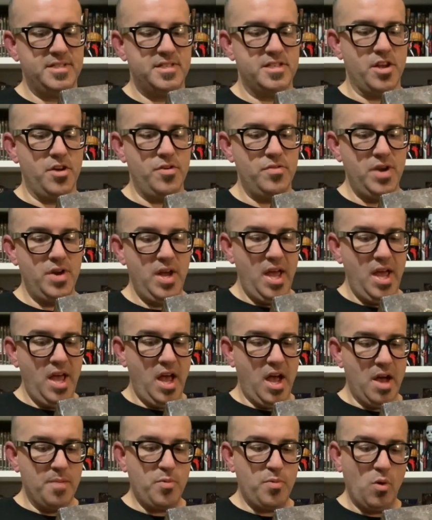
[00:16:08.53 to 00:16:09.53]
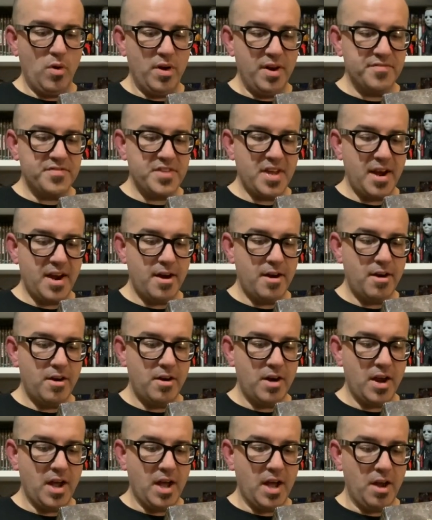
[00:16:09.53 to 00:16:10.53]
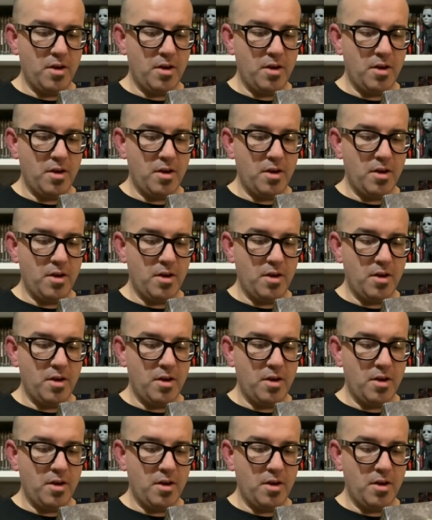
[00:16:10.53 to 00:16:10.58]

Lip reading: So, Point of Terror,